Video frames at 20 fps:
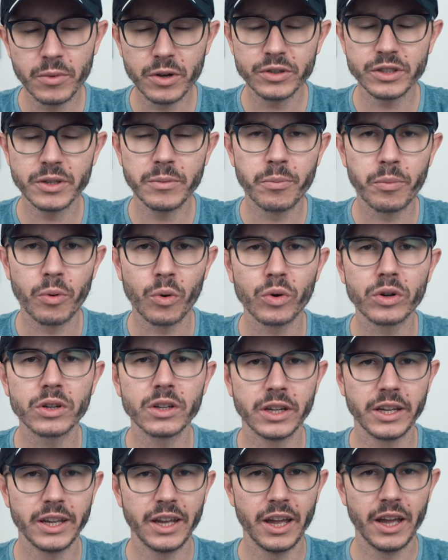most
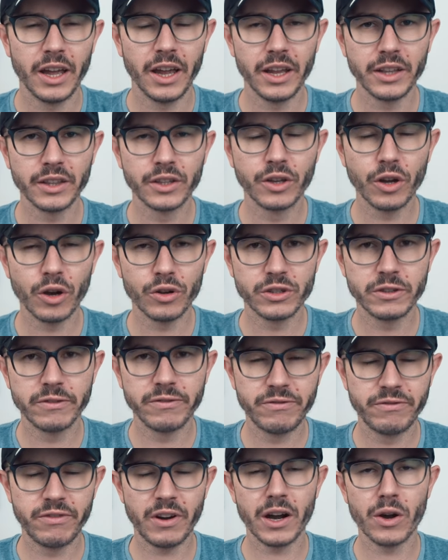importantly, it goes
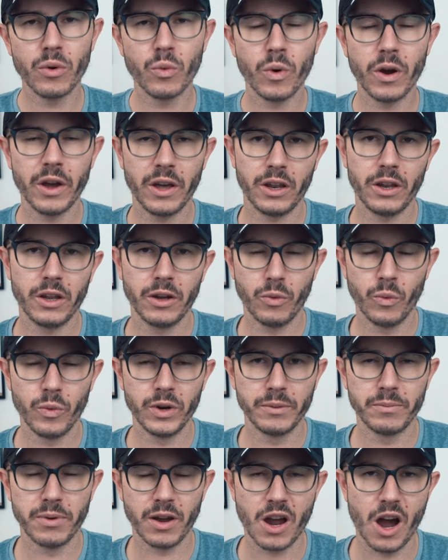very well
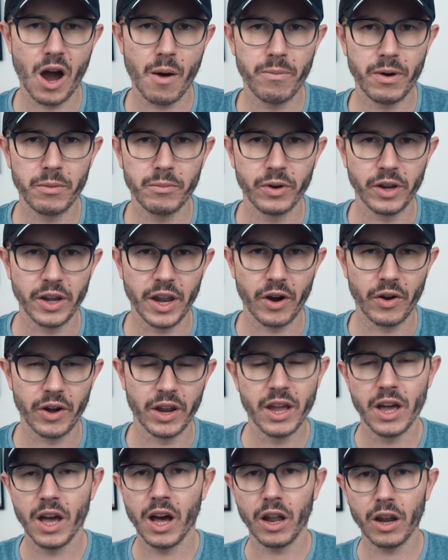with Bacopa
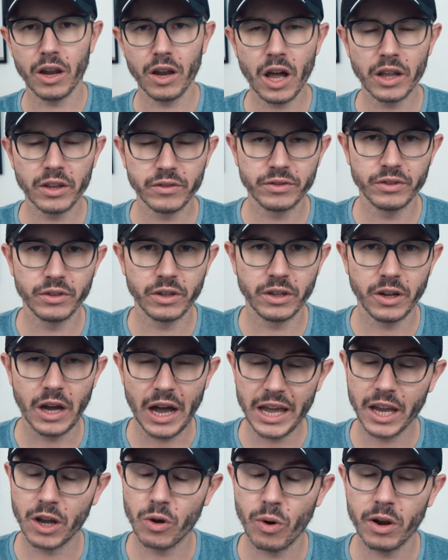Monnieri. A lot of
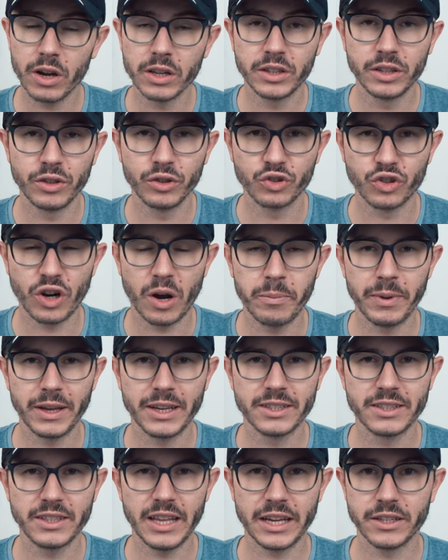high quality
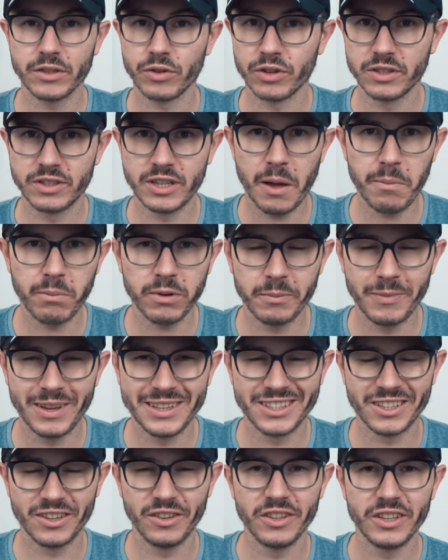nootropic stacks or
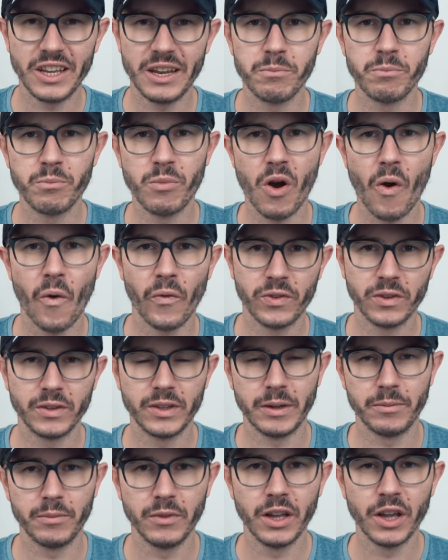supplements contain both of them